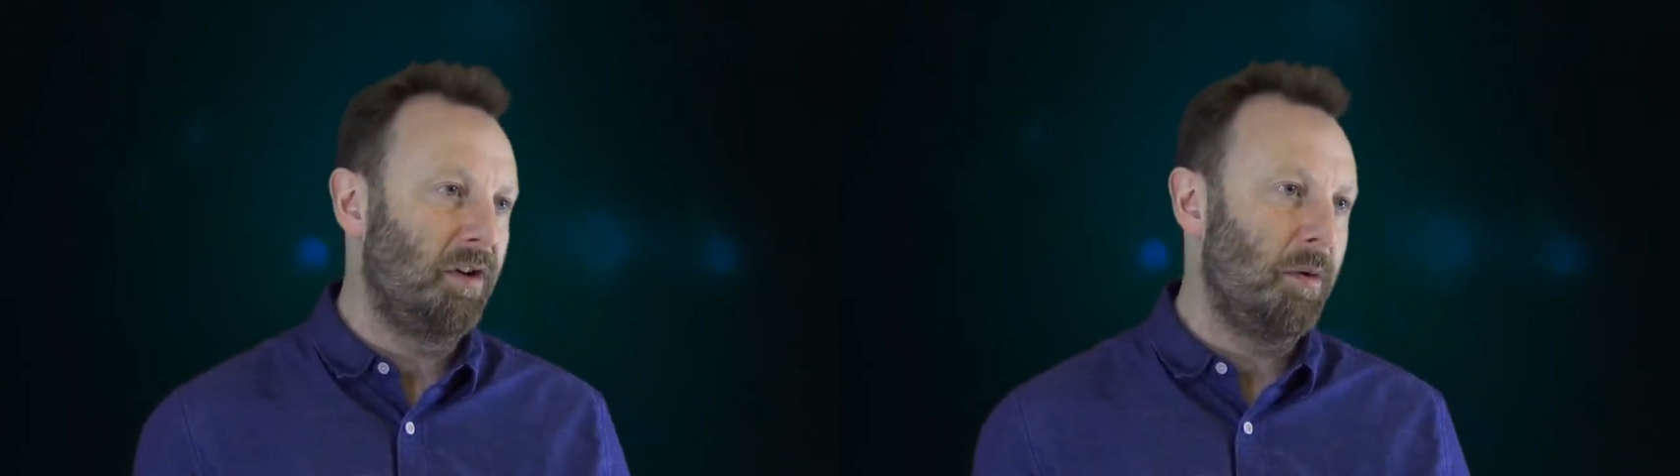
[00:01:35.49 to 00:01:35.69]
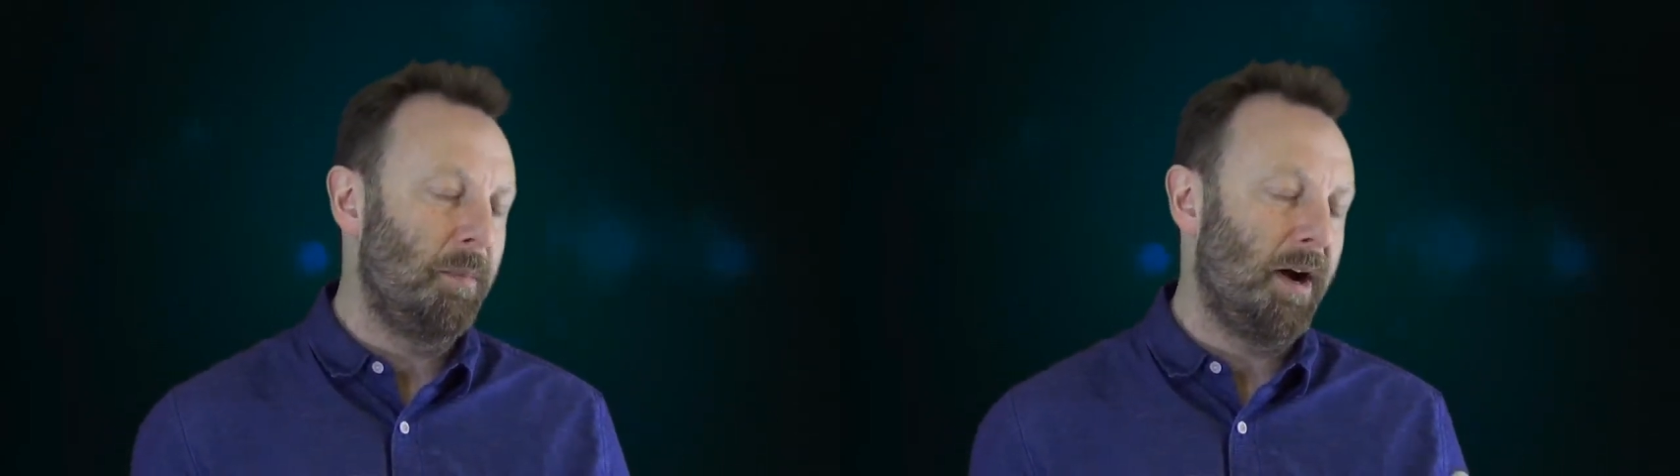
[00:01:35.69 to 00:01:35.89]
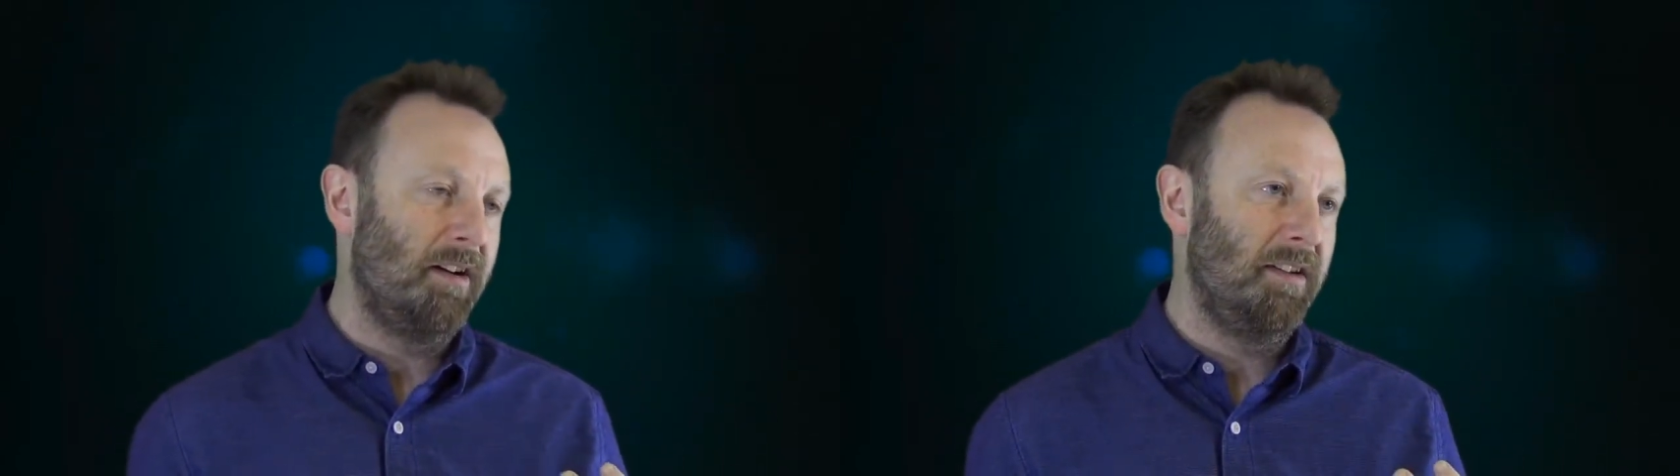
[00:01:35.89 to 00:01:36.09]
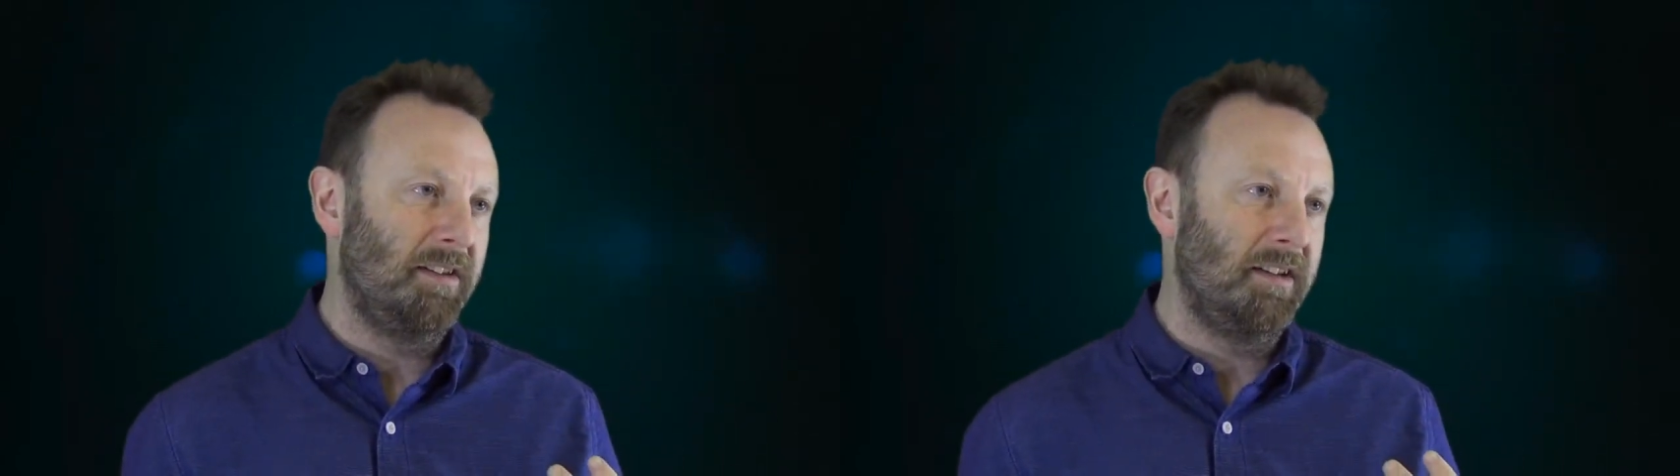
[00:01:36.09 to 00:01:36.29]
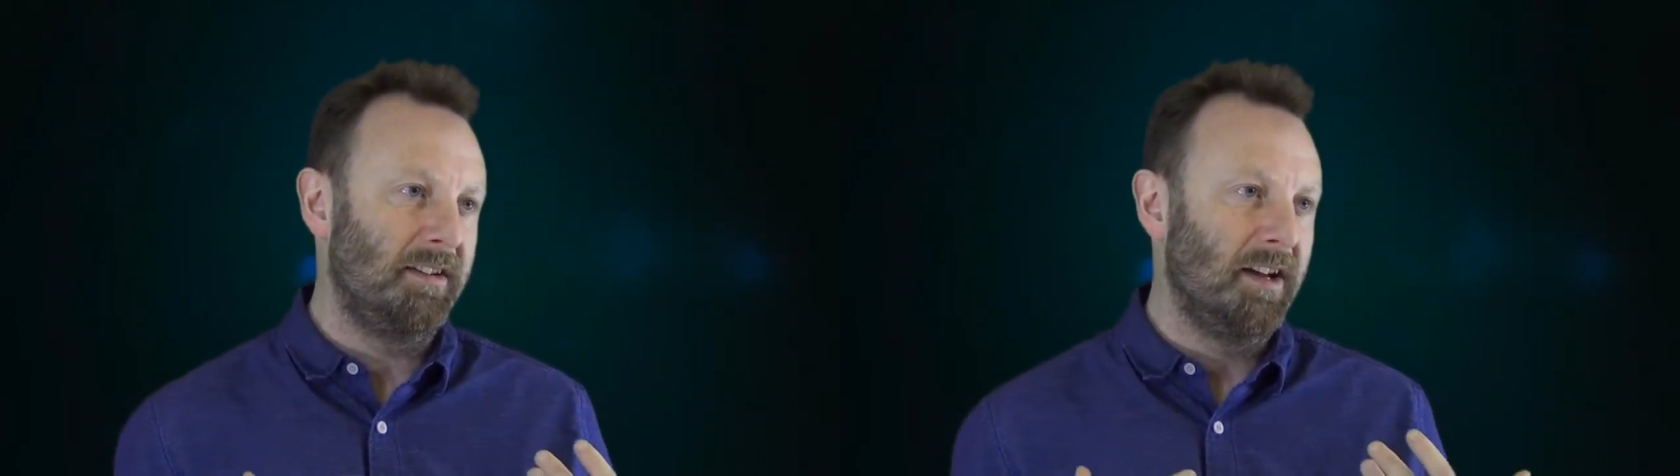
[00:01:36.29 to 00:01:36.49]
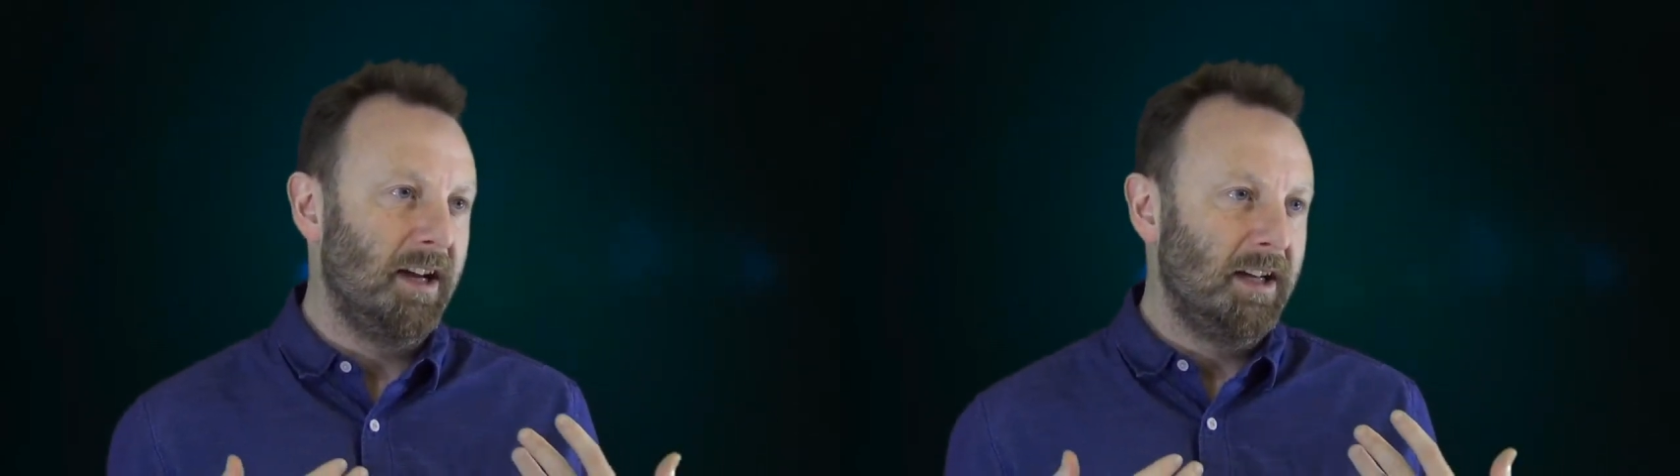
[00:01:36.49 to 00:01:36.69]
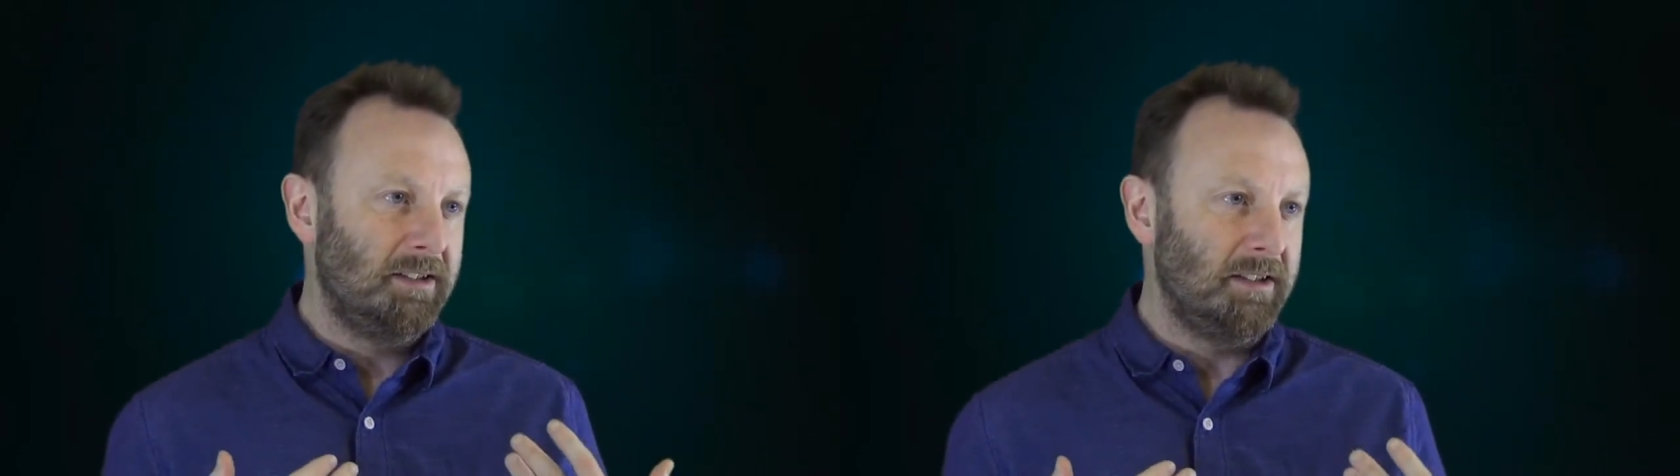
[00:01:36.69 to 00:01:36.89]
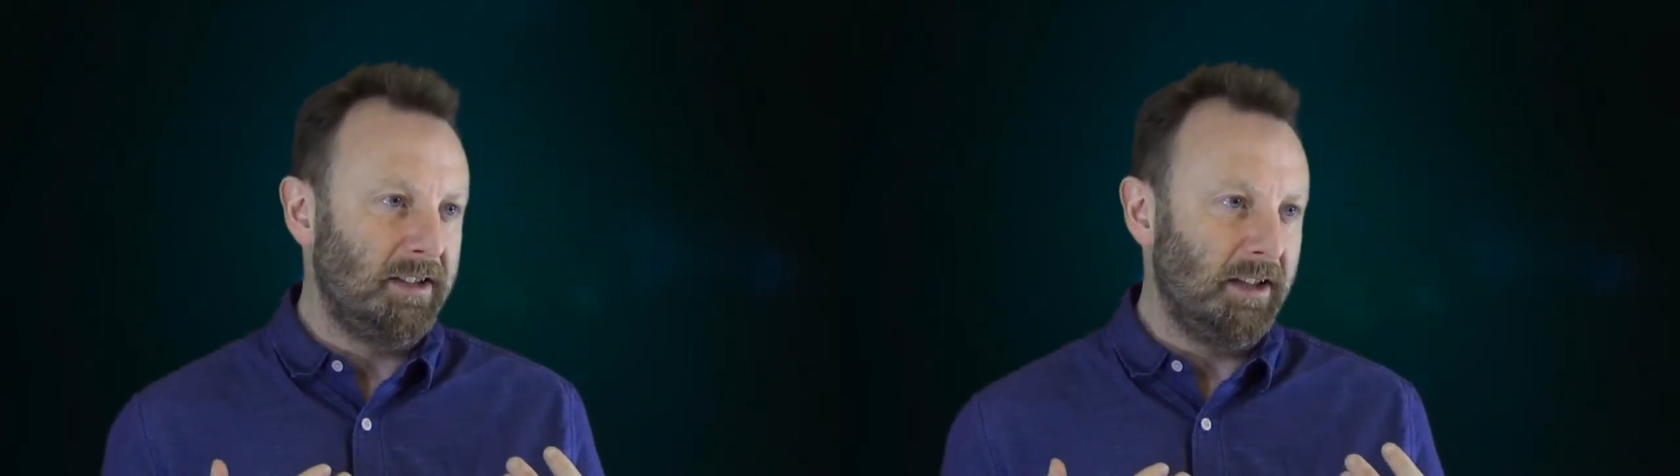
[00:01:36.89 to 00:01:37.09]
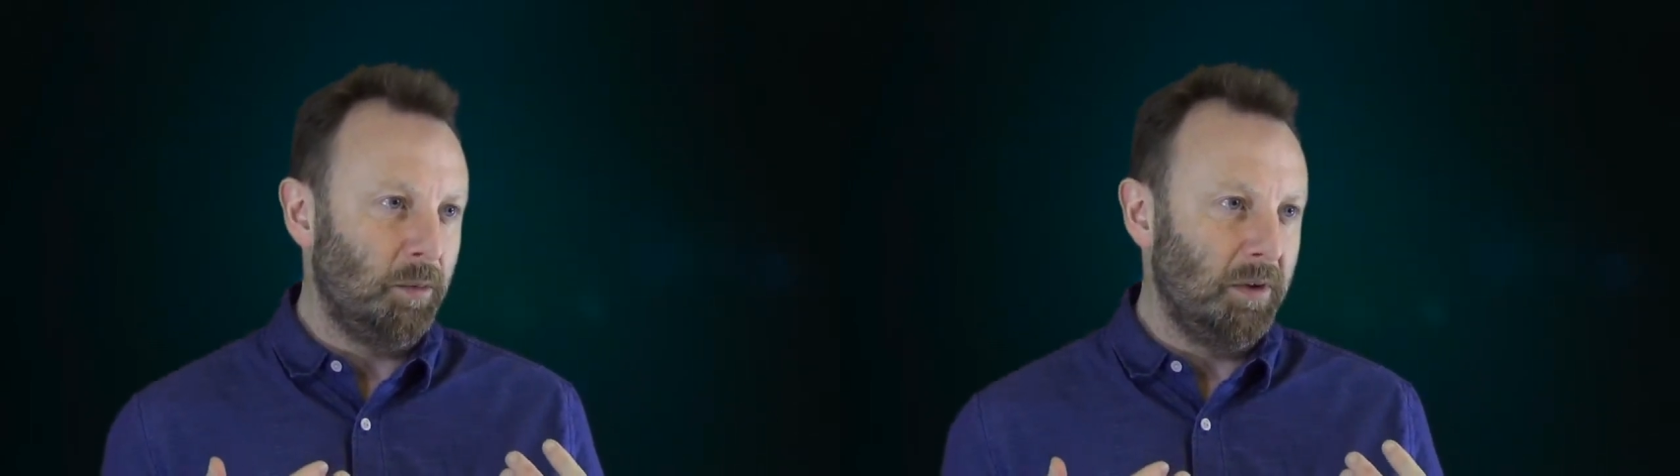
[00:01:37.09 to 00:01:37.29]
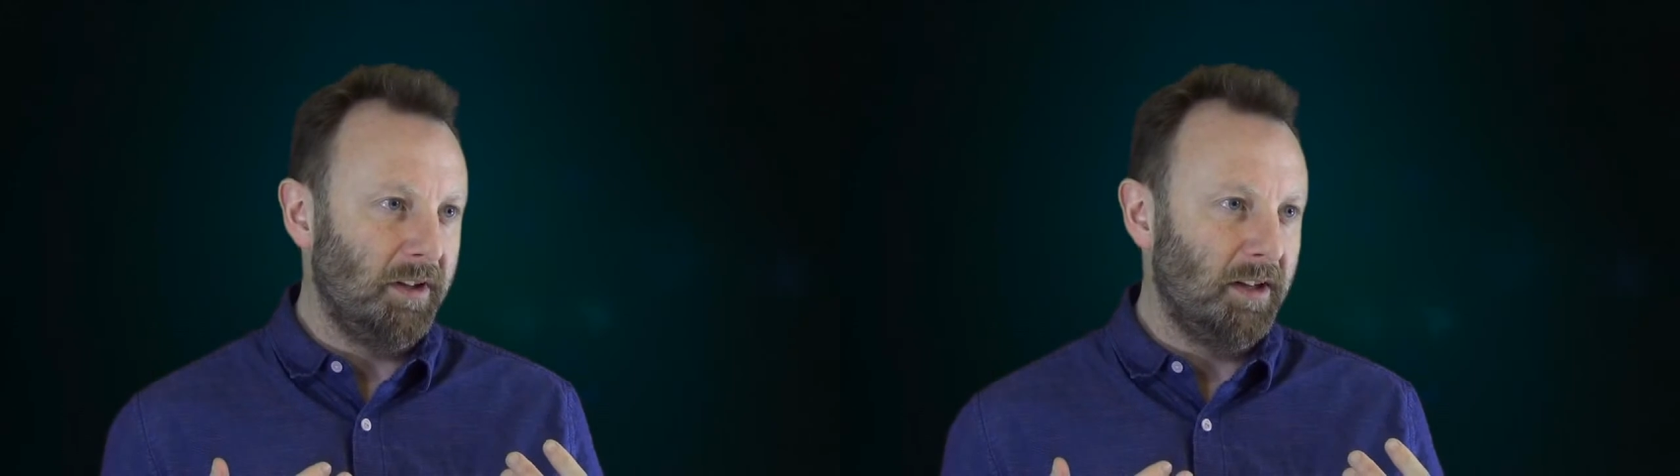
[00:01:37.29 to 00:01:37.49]
comparisons to deal
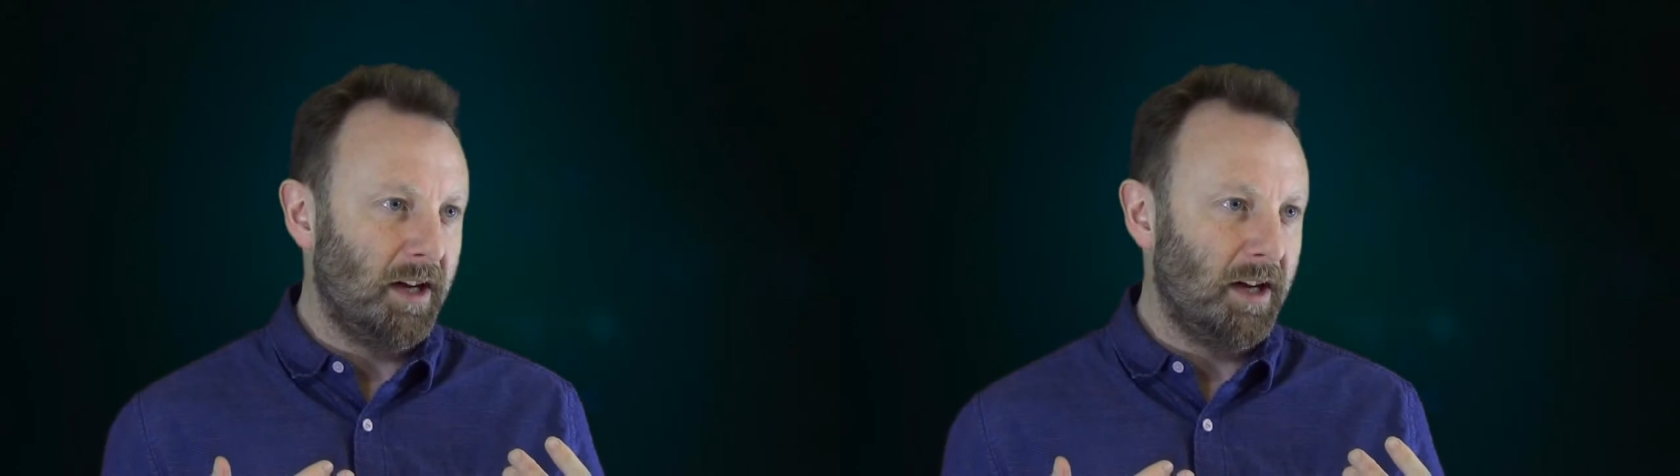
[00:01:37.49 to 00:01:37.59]
with.